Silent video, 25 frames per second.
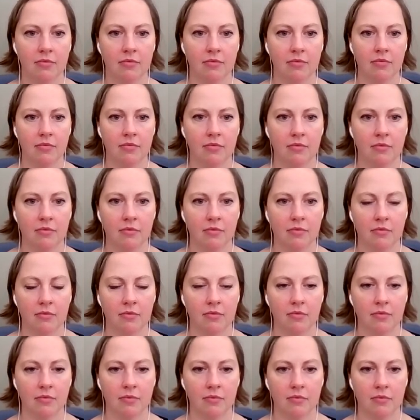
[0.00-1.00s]

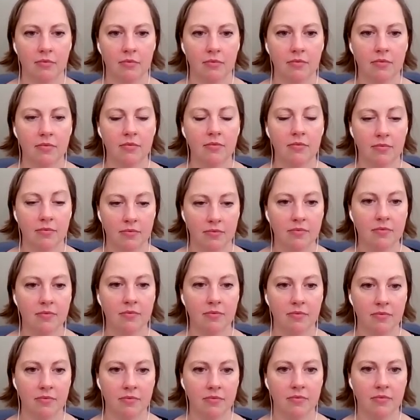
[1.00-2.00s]

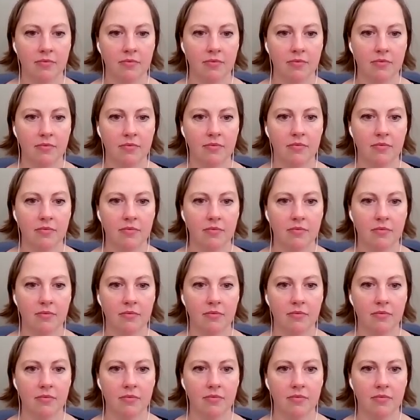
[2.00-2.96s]
This person isn't speaking.